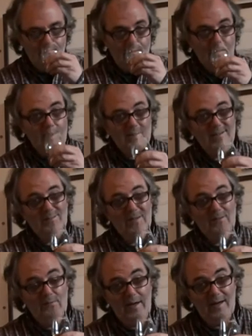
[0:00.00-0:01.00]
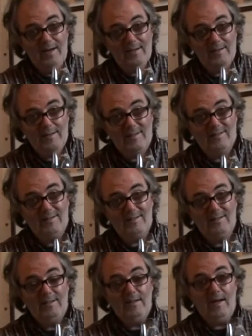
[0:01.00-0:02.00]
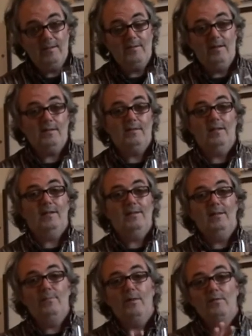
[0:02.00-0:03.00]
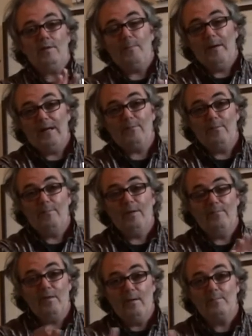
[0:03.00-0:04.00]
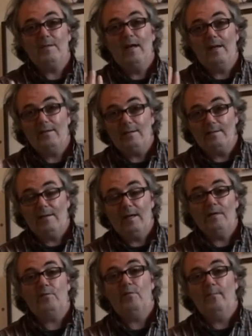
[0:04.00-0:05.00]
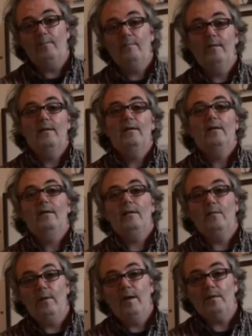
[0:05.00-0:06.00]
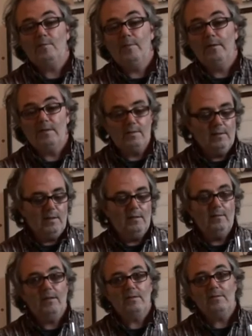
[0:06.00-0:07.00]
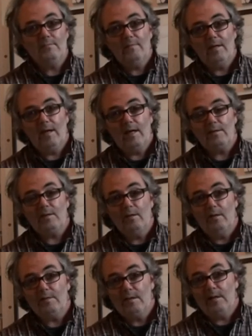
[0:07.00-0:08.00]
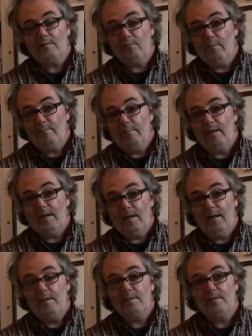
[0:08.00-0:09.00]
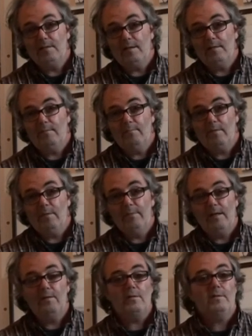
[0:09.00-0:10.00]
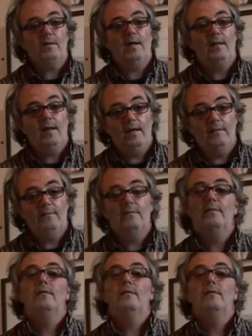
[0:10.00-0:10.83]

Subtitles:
he did something very interesting indeed, because apart from the rums getting their taste from the way it's been distilled, I mean, it gets a lot of taste from the heat in Barbados, and then